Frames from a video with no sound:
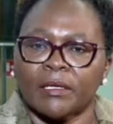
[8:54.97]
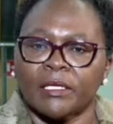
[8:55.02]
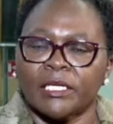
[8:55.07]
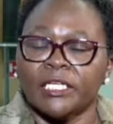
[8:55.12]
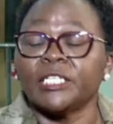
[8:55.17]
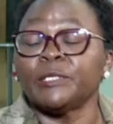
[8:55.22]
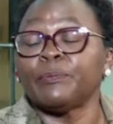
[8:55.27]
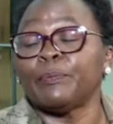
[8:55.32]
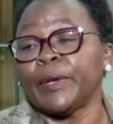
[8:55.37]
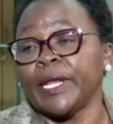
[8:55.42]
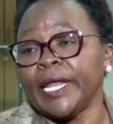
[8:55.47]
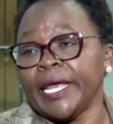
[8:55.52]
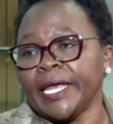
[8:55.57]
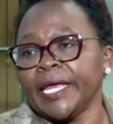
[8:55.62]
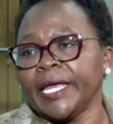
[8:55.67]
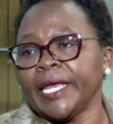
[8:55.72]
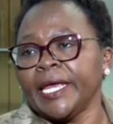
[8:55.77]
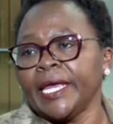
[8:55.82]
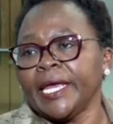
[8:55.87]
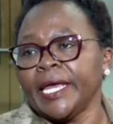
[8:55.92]

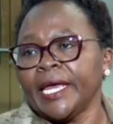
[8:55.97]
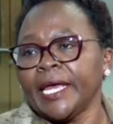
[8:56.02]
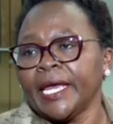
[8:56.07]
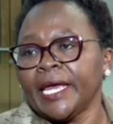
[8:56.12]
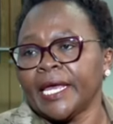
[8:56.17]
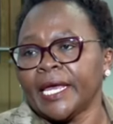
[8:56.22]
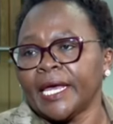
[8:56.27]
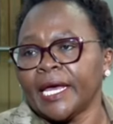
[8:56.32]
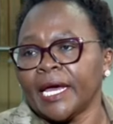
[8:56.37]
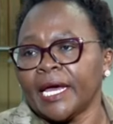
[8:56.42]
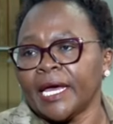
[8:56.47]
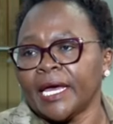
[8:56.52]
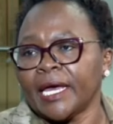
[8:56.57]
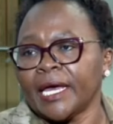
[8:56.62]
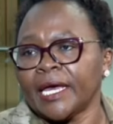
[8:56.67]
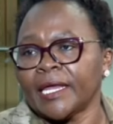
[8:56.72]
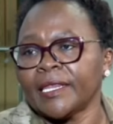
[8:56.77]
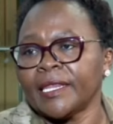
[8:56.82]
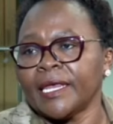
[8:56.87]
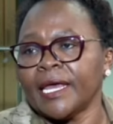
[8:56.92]
display
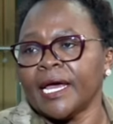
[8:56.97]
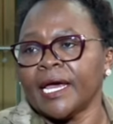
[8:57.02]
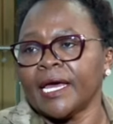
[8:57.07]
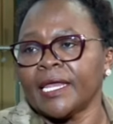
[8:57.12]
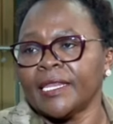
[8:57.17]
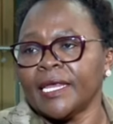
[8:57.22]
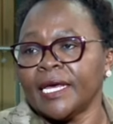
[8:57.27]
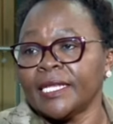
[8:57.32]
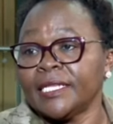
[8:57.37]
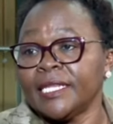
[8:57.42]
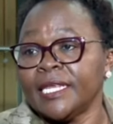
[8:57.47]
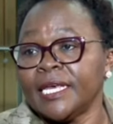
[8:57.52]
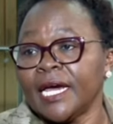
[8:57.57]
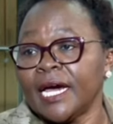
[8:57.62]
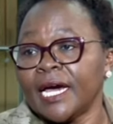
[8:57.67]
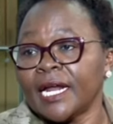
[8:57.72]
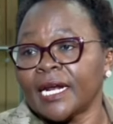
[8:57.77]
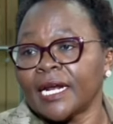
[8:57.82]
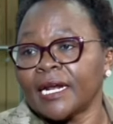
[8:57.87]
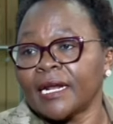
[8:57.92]
that they
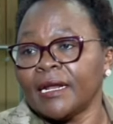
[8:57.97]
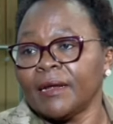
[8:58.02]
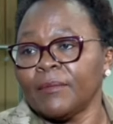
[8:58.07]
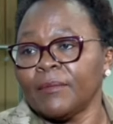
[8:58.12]
are